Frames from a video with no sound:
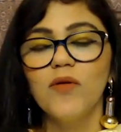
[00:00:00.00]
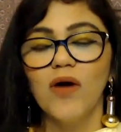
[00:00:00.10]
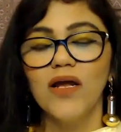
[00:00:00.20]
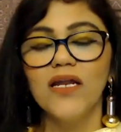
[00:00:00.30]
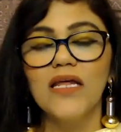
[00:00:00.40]

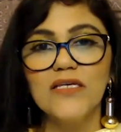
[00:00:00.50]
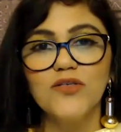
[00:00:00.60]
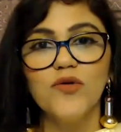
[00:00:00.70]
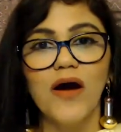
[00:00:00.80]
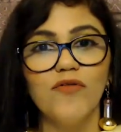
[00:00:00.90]
one. In case
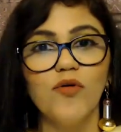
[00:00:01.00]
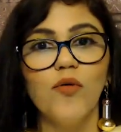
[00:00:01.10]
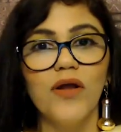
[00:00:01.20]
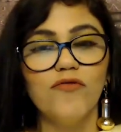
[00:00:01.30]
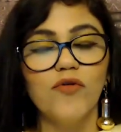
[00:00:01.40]
you have to go
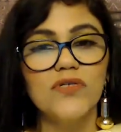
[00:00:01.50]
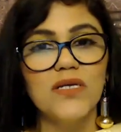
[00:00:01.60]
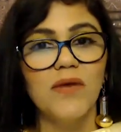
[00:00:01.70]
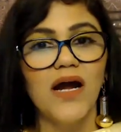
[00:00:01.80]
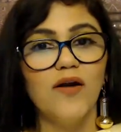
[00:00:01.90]
in for some
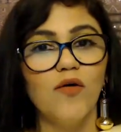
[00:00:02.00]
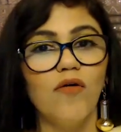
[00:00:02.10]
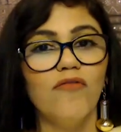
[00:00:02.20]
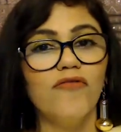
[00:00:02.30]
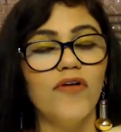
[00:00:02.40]
kind
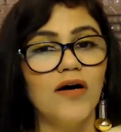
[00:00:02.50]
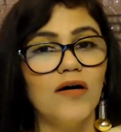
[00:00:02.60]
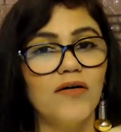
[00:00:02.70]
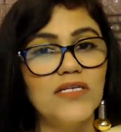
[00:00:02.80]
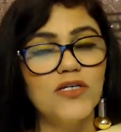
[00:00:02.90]
of
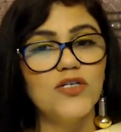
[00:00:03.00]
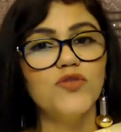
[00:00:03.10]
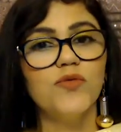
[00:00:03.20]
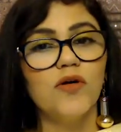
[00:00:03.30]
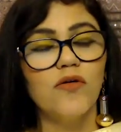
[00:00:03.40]
research
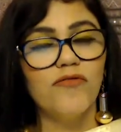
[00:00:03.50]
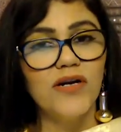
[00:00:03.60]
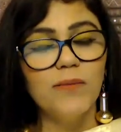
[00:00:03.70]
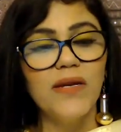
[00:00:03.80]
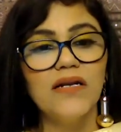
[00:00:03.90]
work or
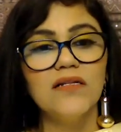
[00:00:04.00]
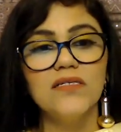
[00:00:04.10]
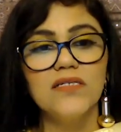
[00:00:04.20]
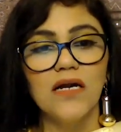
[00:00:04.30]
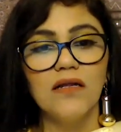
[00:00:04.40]
fundamental
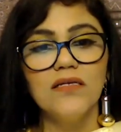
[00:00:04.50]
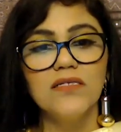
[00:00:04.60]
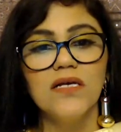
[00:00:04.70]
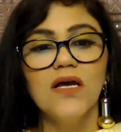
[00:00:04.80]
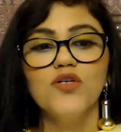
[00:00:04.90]
studies,
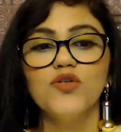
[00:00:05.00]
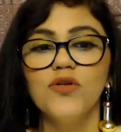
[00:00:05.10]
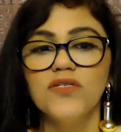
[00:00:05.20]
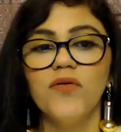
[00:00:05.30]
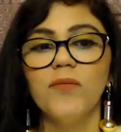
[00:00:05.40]
so
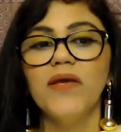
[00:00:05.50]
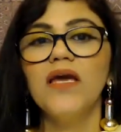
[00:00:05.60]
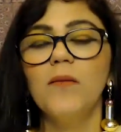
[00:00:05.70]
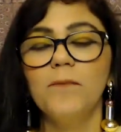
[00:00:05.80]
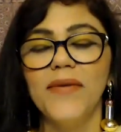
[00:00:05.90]
this will be
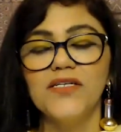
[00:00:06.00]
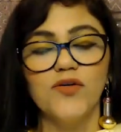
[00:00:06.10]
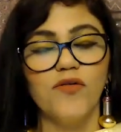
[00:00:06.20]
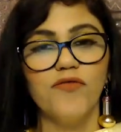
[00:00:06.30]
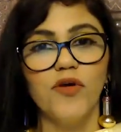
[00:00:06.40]
better
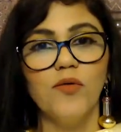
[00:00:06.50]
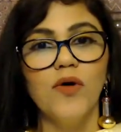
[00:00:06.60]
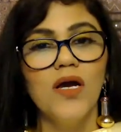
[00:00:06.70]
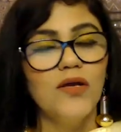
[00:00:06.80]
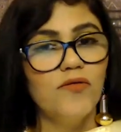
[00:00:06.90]
off for you.
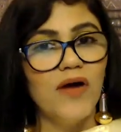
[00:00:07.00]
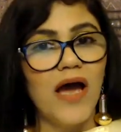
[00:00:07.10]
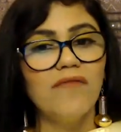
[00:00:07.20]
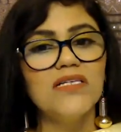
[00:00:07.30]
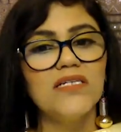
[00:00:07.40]
You were
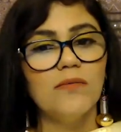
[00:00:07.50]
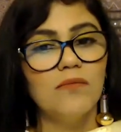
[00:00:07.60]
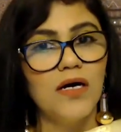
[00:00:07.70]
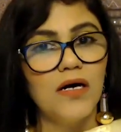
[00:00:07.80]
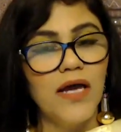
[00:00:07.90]
having some
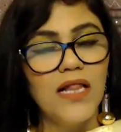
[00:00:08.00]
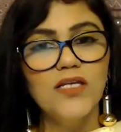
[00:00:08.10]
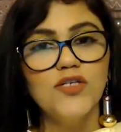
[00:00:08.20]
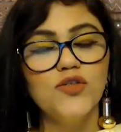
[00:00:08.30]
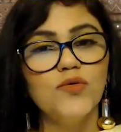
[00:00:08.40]
health
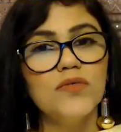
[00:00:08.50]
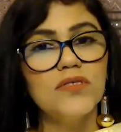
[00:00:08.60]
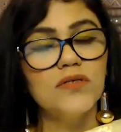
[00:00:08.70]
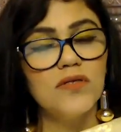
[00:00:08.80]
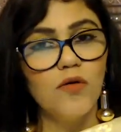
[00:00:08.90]
issues,
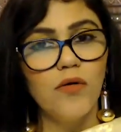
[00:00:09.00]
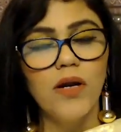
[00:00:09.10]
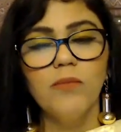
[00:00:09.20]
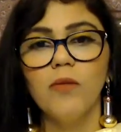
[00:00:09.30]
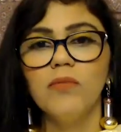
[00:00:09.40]
lower
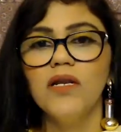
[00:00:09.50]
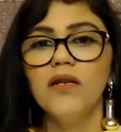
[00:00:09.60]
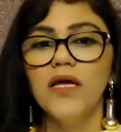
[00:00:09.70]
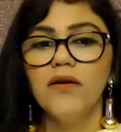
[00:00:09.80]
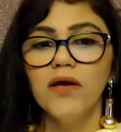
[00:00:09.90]
abdominal
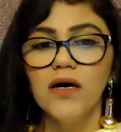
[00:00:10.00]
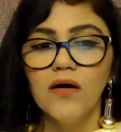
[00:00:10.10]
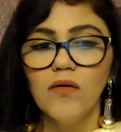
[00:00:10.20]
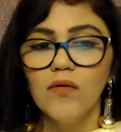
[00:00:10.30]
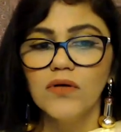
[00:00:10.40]
area,
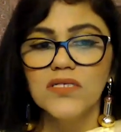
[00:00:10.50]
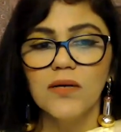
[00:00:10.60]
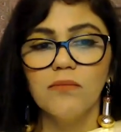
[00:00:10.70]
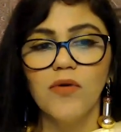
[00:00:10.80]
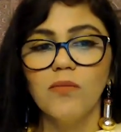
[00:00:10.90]
or
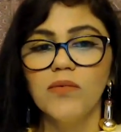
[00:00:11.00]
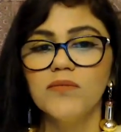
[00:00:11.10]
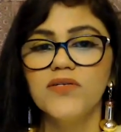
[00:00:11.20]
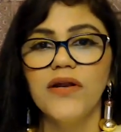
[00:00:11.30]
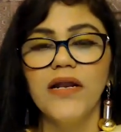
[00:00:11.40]
some
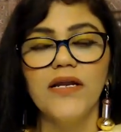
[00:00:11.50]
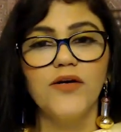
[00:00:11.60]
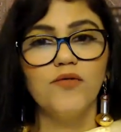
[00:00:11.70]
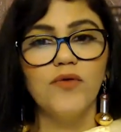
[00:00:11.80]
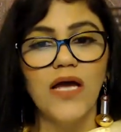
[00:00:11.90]
problems related
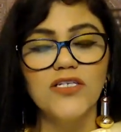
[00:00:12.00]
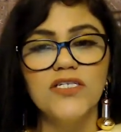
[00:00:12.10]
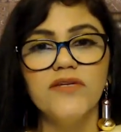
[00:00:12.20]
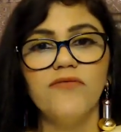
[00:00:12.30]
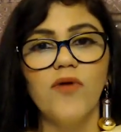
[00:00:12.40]
to
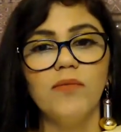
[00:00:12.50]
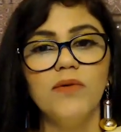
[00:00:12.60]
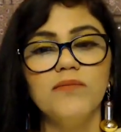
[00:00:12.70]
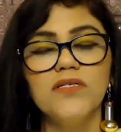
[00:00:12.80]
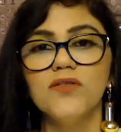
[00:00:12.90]
digestive
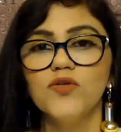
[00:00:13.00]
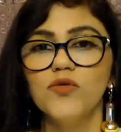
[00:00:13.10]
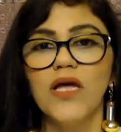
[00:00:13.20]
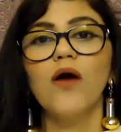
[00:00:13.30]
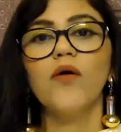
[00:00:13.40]
problems, so
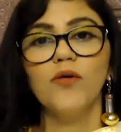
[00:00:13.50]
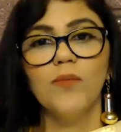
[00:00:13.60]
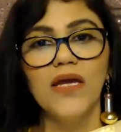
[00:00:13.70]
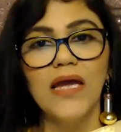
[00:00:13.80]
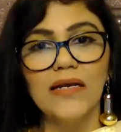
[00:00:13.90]
they are going to
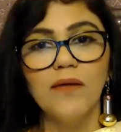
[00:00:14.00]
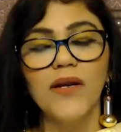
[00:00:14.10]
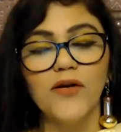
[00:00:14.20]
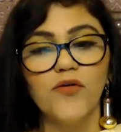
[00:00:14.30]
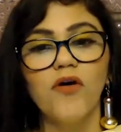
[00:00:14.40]
be getting
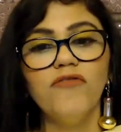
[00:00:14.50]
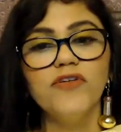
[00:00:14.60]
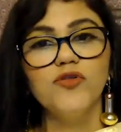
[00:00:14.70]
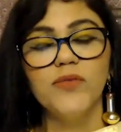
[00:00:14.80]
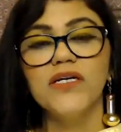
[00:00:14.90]
better off with
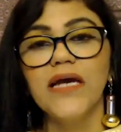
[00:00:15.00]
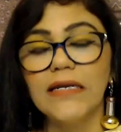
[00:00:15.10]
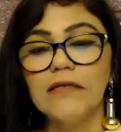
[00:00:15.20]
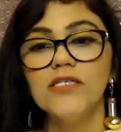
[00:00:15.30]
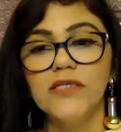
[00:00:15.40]
Jupiter
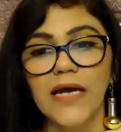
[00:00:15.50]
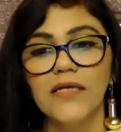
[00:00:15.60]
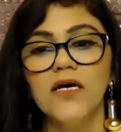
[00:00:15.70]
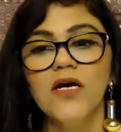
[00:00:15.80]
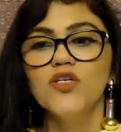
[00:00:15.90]
getting direct.
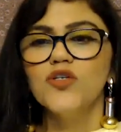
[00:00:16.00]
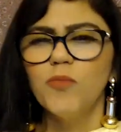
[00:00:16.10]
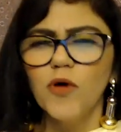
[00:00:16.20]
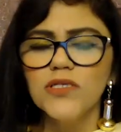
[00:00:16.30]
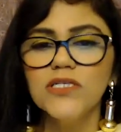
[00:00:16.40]
So
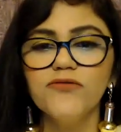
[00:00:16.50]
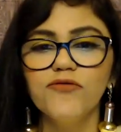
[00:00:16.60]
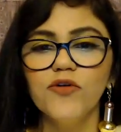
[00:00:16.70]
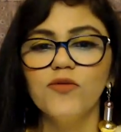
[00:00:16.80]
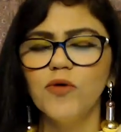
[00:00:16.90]
positive
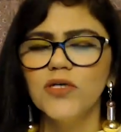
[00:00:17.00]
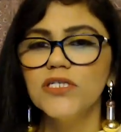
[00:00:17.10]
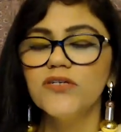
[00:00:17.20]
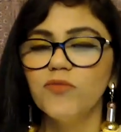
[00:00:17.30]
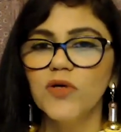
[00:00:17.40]
for you,
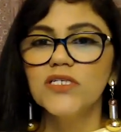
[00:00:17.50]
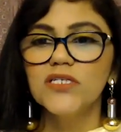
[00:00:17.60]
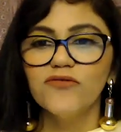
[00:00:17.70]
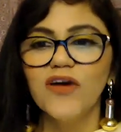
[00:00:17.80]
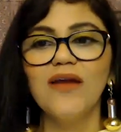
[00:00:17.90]
positive,
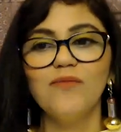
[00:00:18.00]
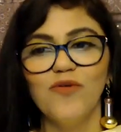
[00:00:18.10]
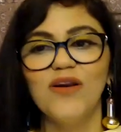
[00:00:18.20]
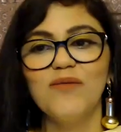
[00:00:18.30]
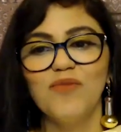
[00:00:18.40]
and
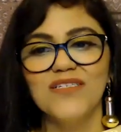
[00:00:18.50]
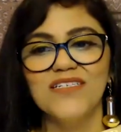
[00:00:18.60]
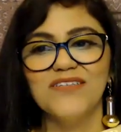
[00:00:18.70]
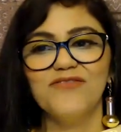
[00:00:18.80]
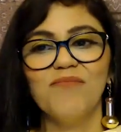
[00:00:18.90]
only positive.